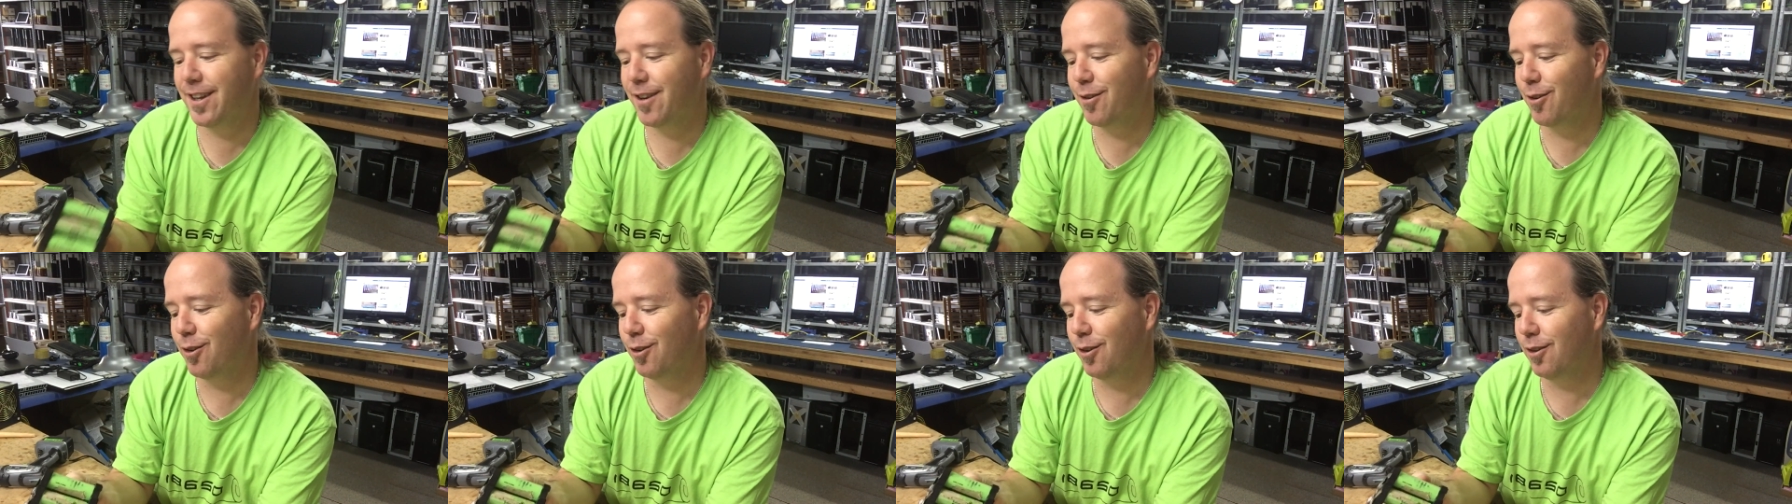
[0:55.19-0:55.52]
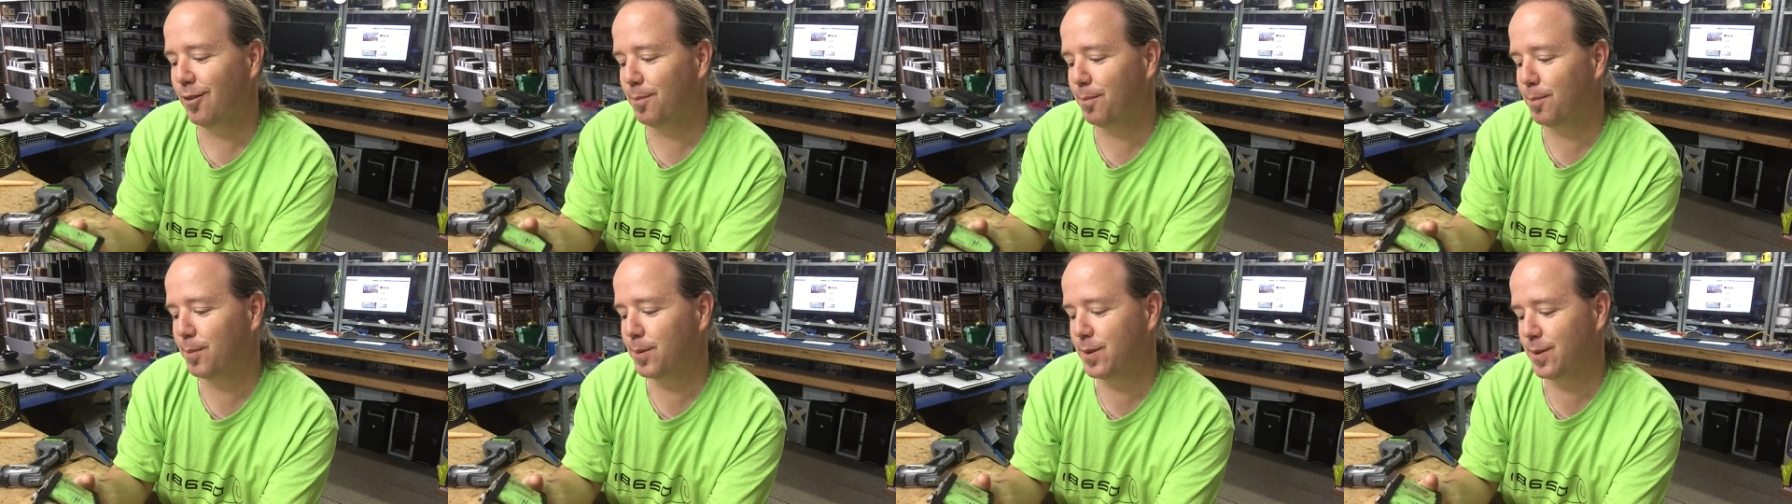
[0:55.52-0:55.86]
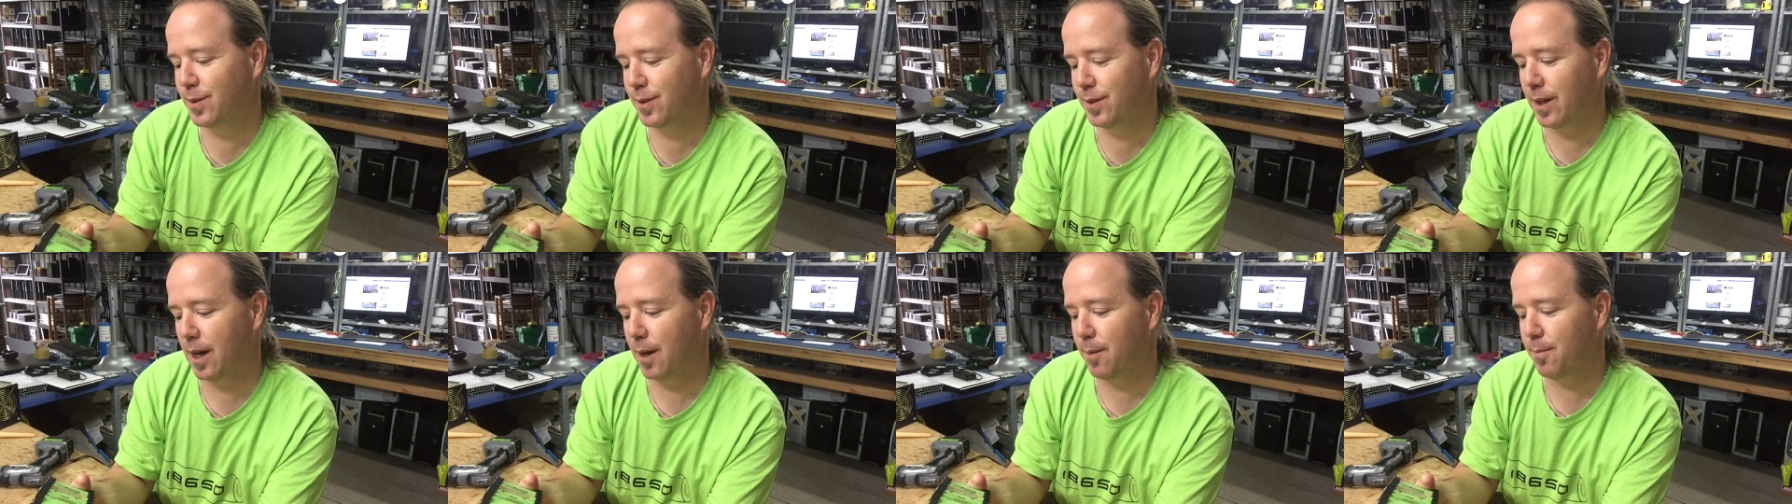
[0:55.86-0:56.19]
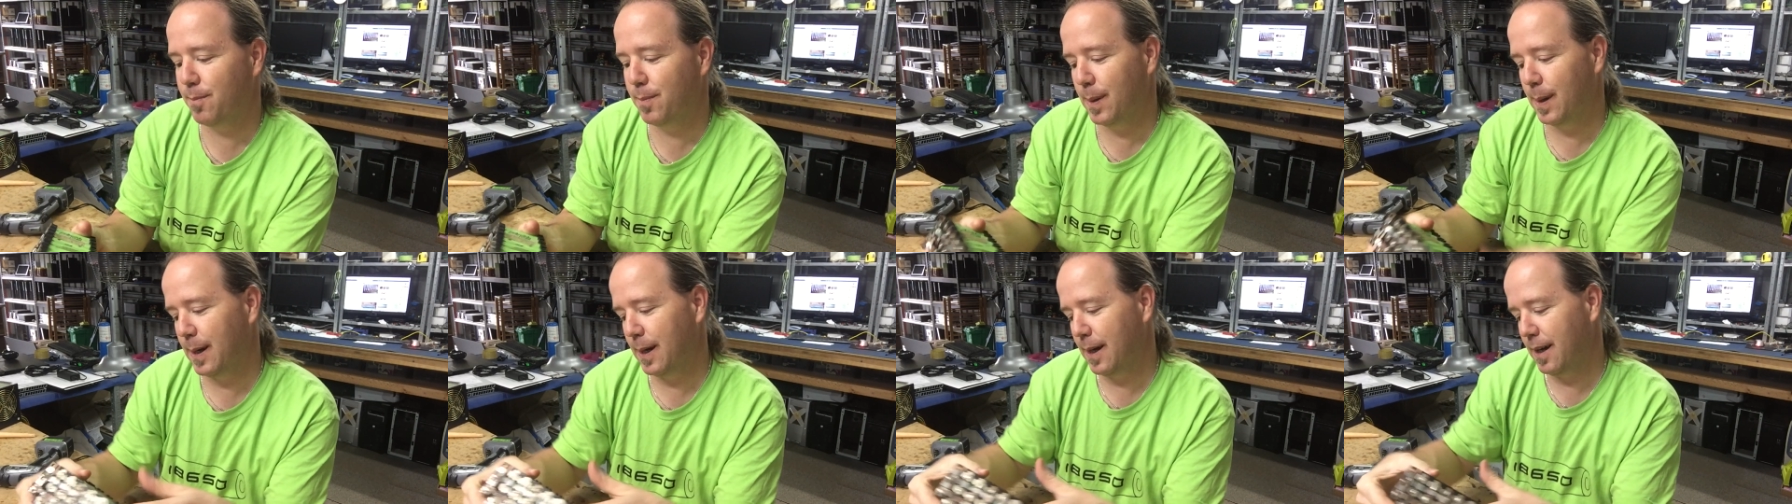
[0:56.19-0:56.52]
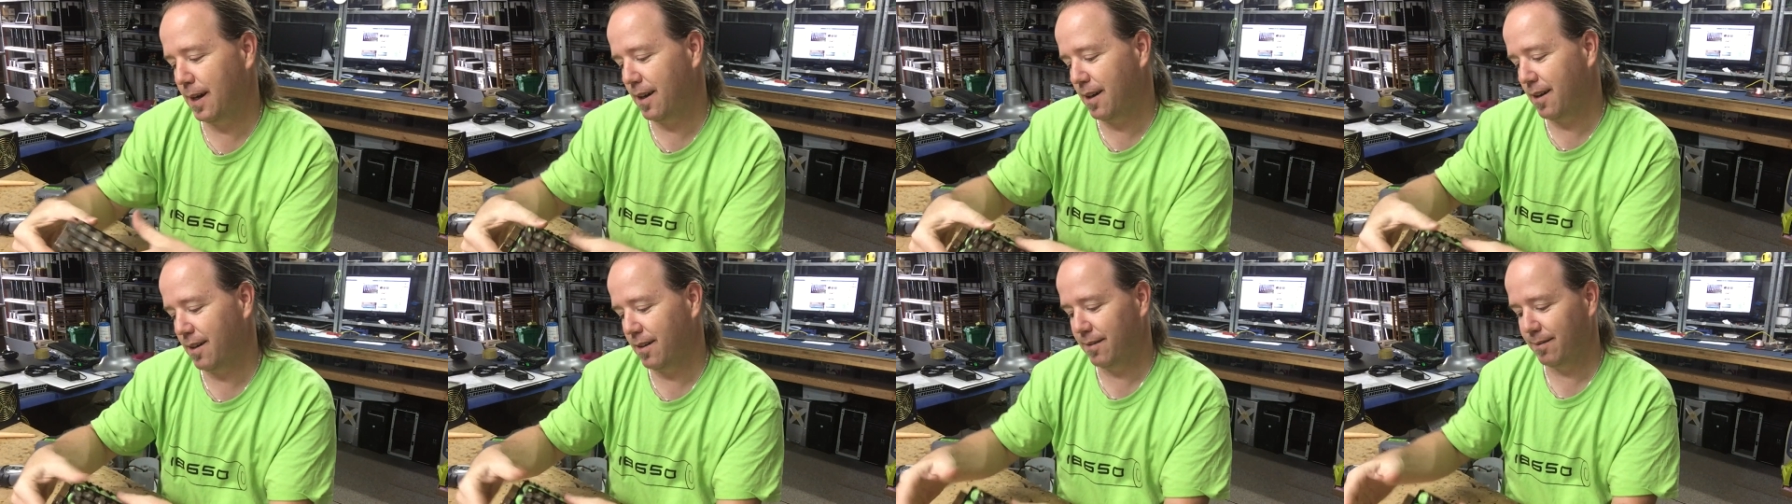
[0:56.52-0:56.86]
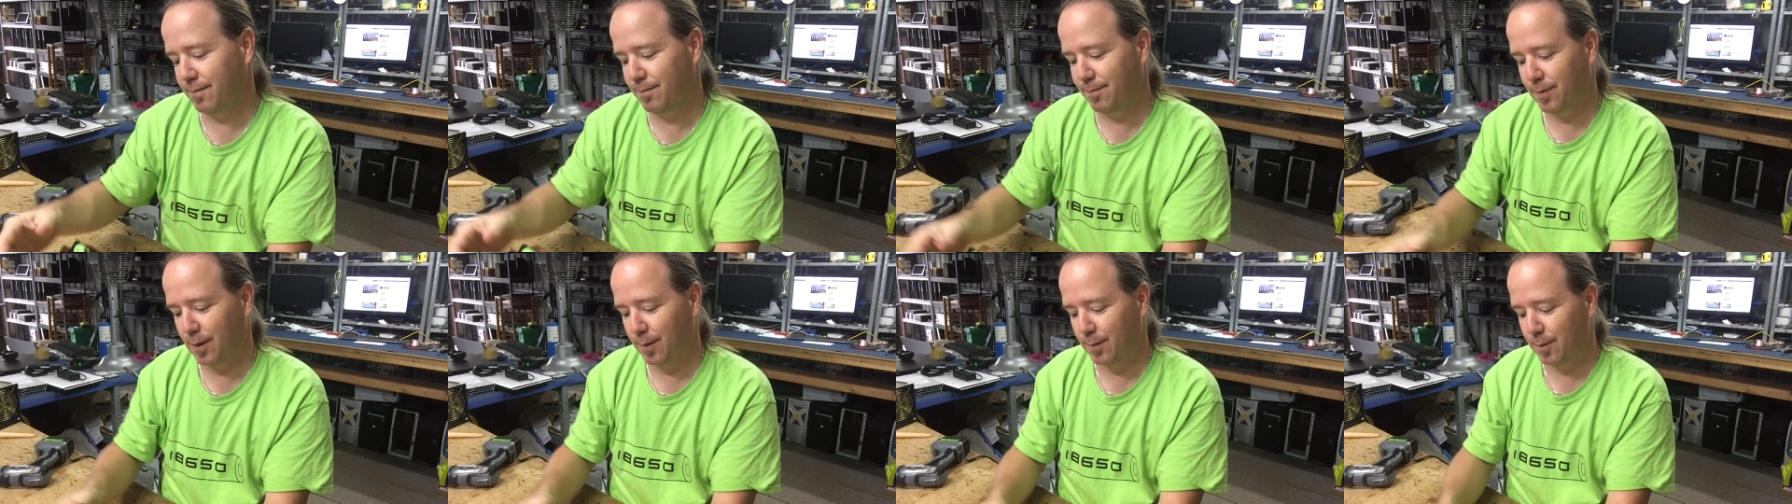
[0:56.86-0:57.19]
They're all sub
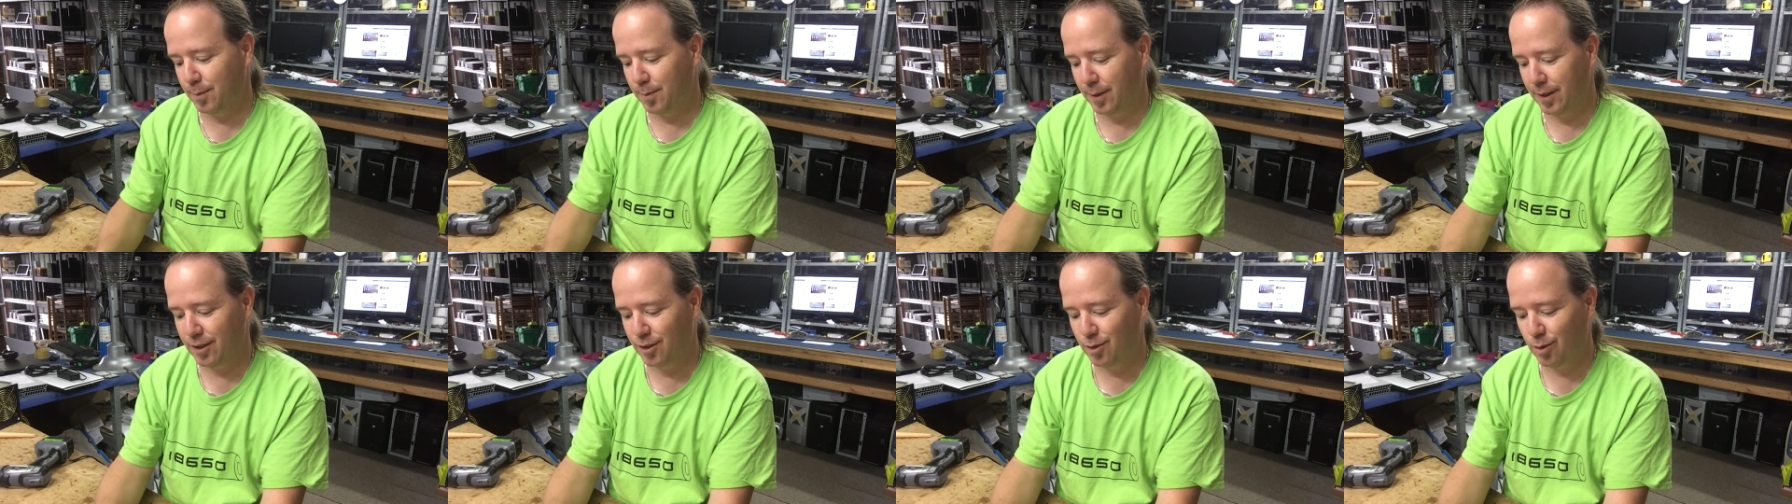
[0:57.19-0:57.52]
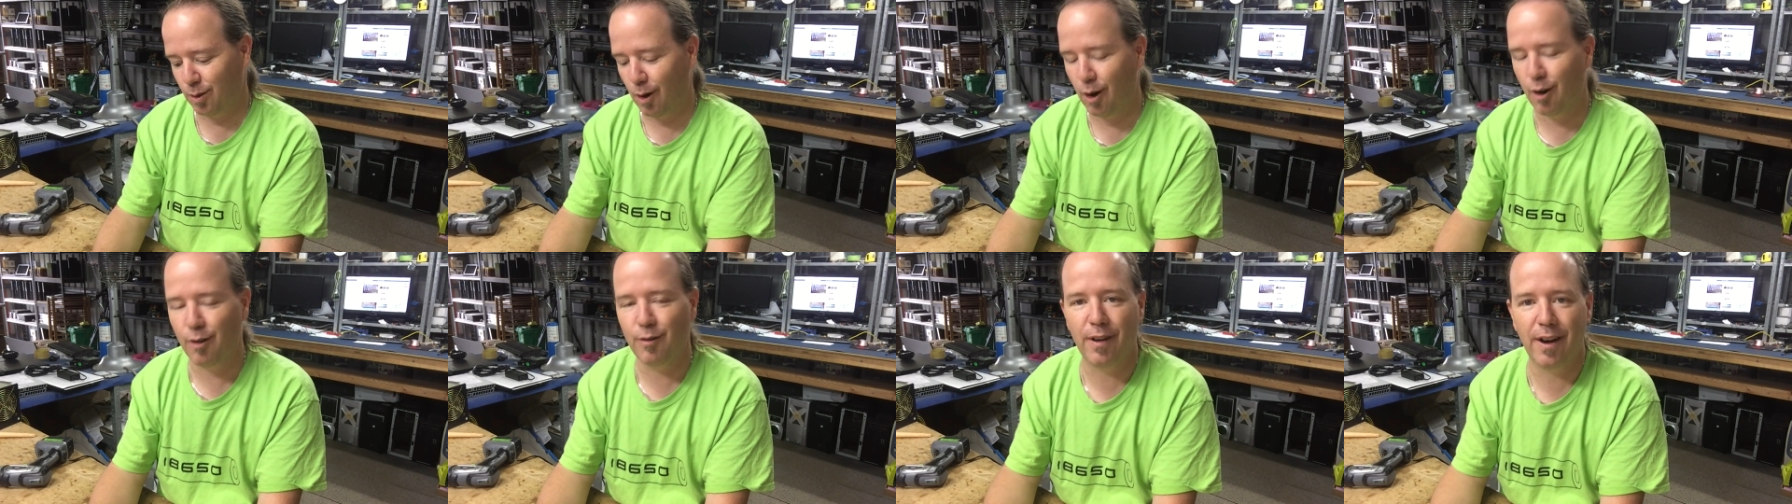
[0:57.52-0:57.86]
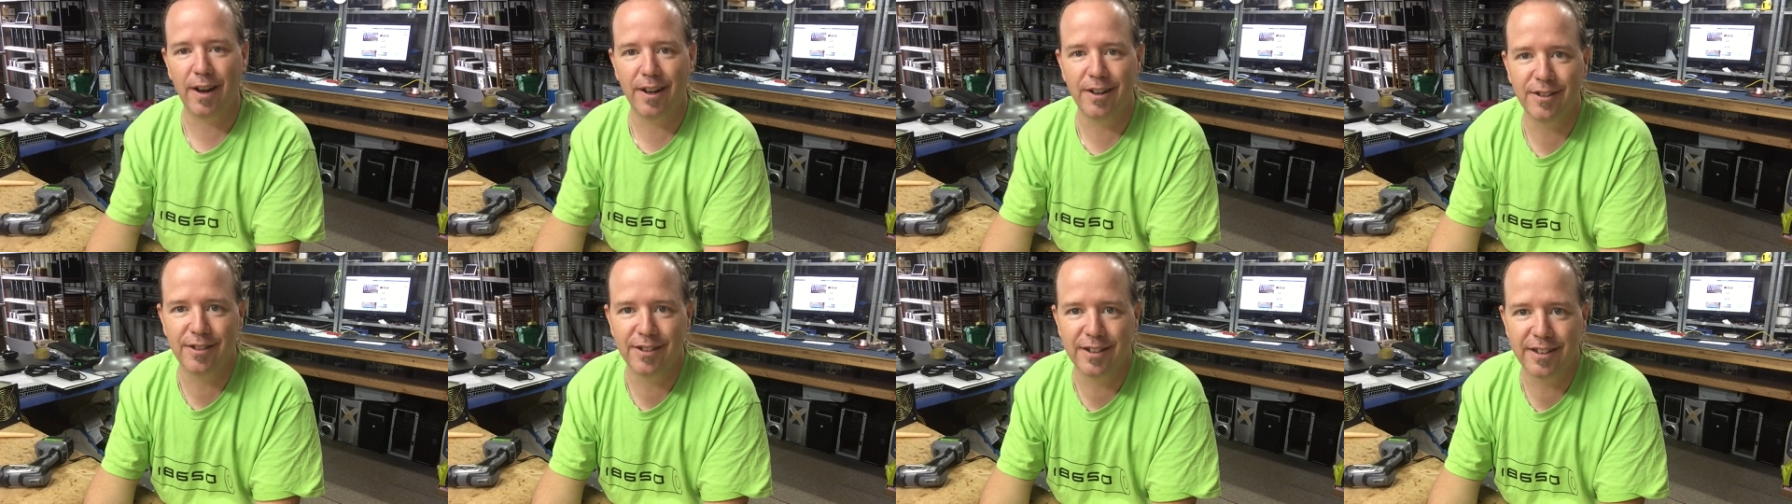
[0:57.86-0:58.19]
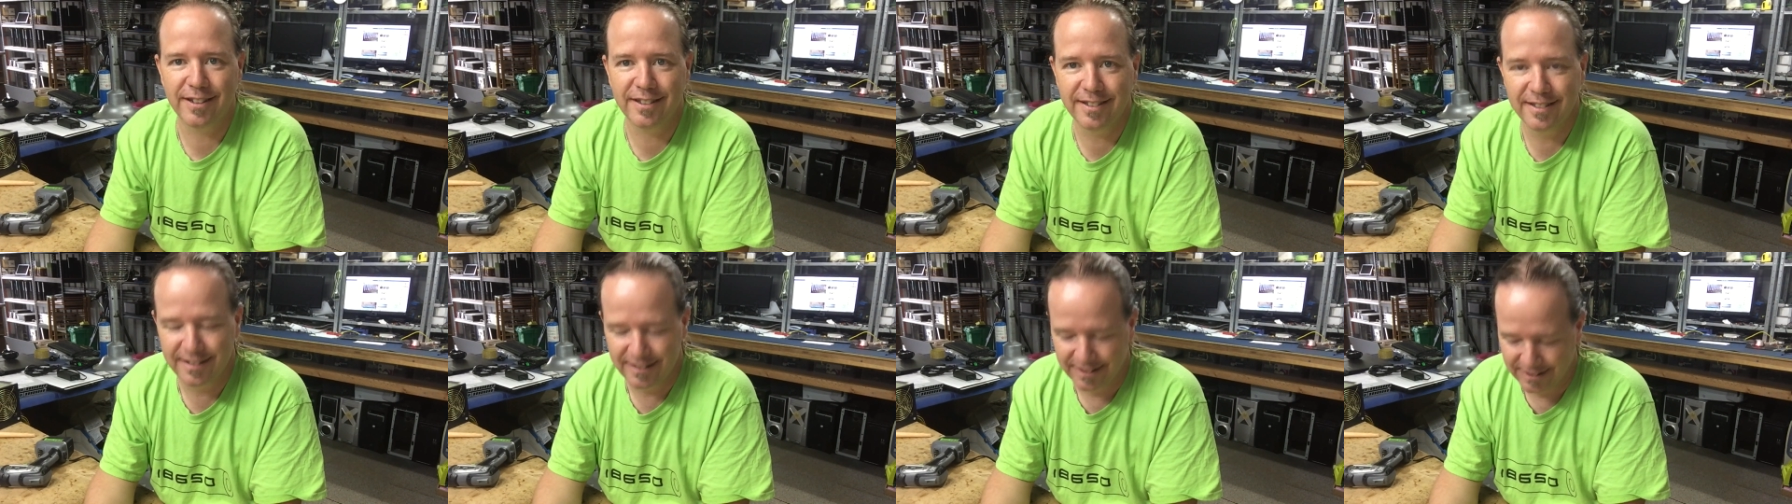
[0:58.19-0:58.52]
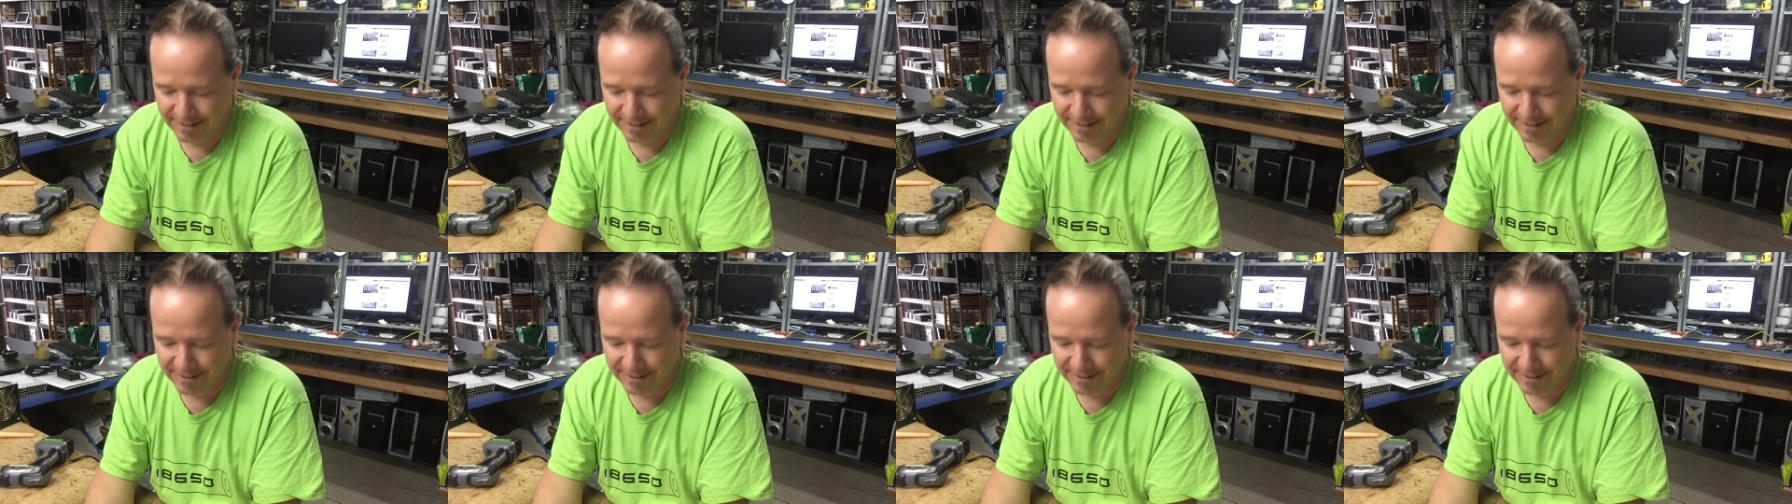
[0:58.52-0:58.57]
uh, probably 1200.